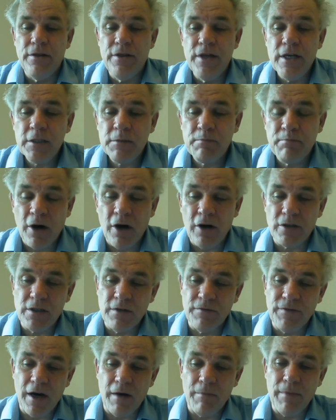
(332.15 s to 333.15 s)
This part
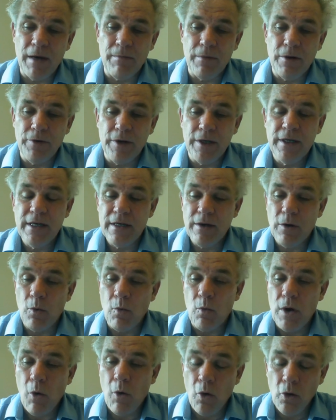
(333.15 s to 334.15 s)
of our memory
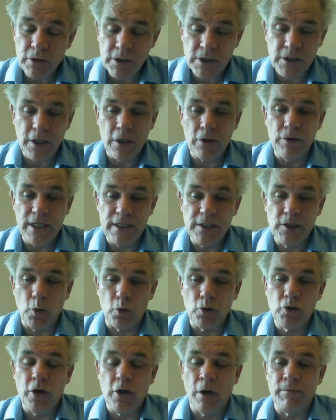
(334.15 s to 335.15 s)
also is
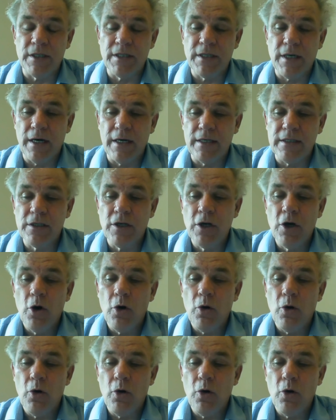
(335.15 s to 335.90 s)
automatized,